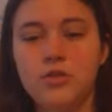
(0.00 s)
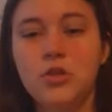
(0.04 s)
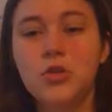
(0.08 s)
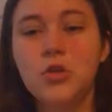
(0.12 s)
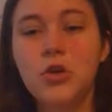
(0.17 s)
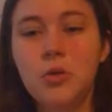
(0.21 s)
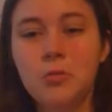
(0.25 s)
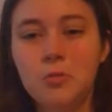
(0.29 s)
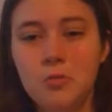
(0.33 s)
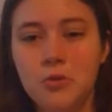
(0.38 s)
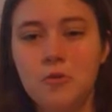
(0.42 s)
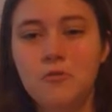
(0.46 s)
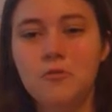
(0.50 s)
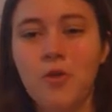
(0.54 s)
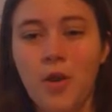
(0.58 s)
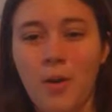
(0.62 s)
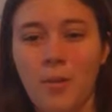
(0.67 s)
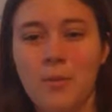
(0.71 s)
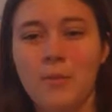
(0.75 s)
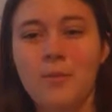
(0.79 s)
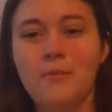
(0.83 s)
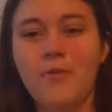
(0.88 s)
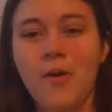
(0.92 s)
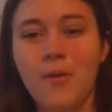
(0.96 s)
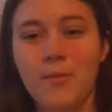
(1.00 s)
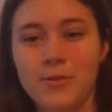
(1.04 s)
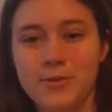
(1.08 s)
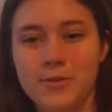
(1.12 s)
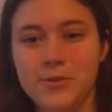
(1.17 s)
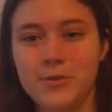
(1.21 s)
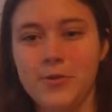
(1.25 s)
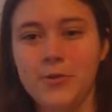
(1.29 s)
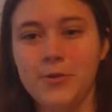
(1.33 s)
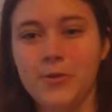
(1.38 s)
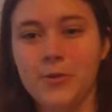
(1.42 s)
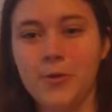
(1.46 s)
remove
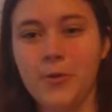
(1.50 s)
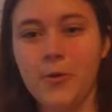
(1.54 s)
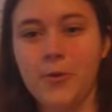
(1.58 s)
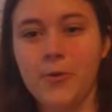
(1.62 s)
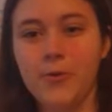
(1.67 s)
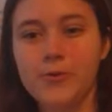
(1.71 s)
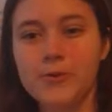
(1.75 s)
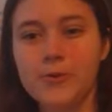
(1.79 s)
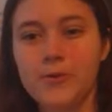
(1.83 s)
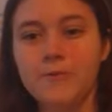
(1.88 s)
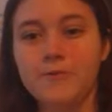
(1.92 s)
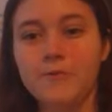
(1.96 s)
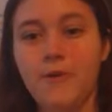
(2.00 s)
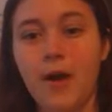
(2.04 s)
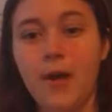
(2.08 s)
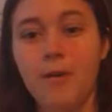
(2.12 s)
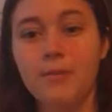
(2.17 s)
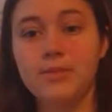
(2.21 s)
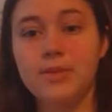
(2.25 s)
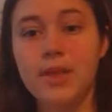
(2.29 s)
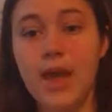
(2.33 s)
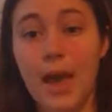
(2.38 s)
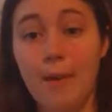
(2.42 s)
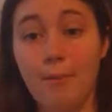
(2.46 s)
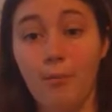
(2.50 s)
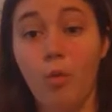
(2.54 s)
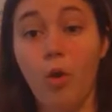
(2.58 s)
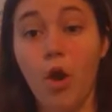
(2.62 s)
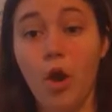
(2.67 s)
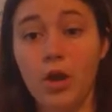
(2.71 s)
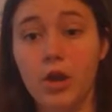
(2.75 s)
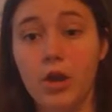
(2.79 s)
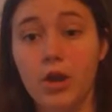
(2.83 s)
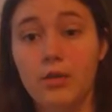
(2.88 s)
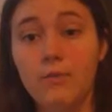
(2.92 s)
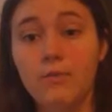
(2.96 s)
pharmaceuticals from tap
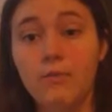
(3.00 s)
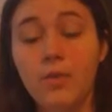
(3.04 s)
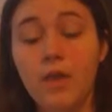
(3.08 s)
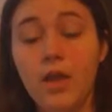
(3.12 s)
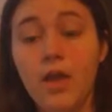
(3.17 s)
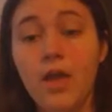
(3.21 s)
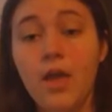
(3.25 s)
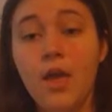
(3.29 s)
water.